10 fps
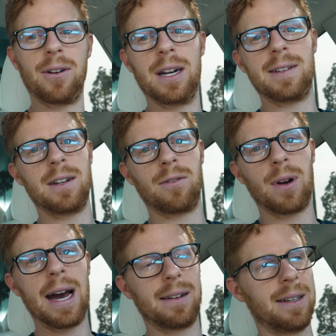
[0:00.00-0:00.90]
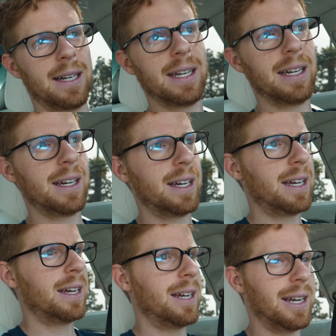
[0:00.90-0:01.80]
crazy of rattling.
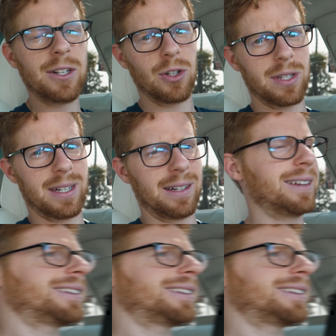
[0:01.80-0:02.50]
Interesting.